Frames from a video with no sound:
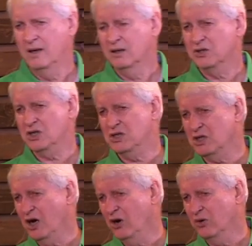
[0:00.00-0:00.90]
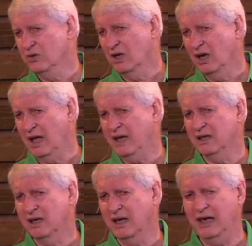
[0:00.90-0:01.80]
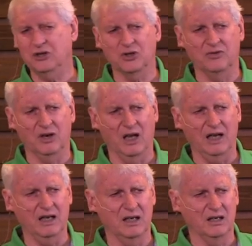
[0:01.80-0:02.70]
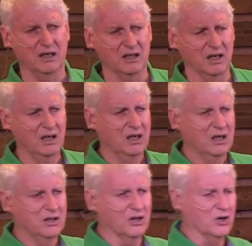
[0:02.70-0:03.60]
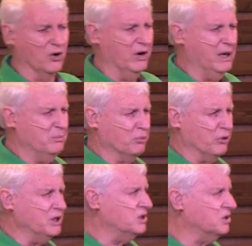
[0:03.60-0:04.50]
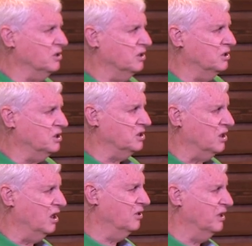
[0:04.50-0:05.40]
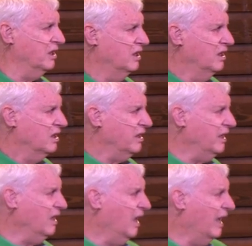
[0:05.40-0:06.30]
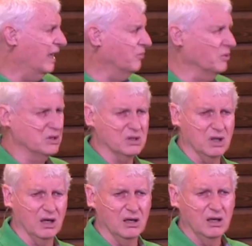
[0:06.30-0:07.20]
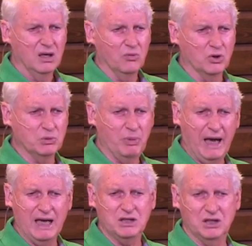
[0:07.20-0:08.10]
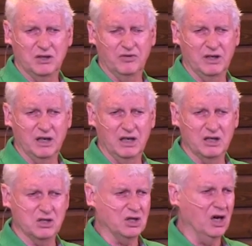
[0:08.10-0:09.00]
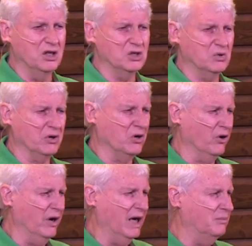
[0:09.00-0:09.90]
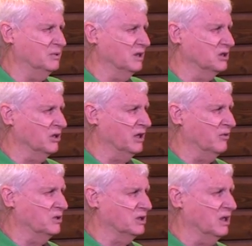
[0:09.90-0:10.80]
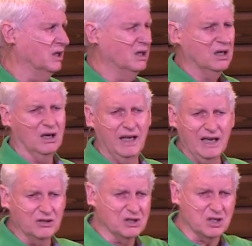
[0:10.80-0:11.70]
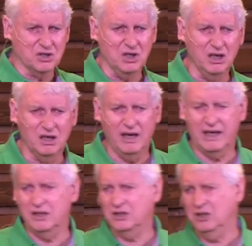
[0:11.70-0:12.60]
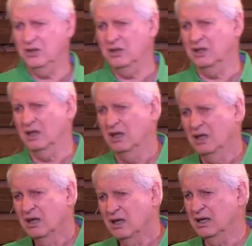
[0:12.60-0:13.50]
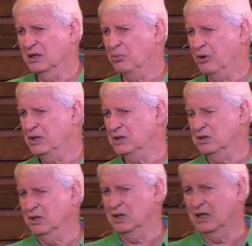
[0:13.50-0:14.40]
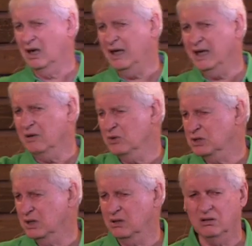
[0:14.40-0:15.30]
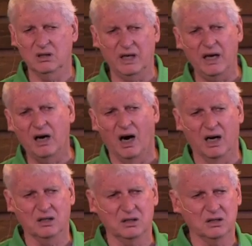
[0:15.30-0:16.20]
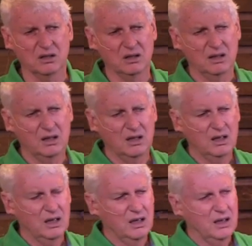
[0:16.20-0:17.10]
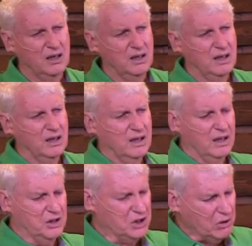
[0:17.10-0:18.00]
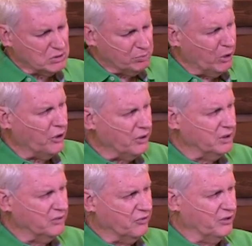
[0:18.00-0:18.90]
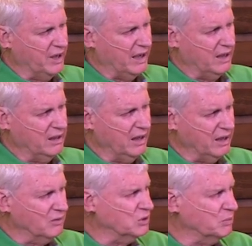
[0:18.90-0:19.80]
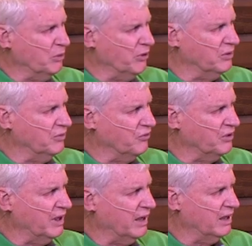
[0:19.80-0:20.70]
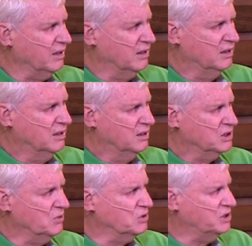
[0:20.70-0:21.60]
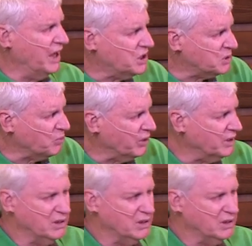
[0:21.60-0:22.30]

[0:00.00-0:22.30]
She saw the land, the nature of the land, and the corrupt priesthood. She saw that Eli was passive and that his sons were corrupt. And so there was a Laodicean attitude in the priesthood, and the land was in chaos. And she was burdened for that. Hannah was burdened for that. She was desperate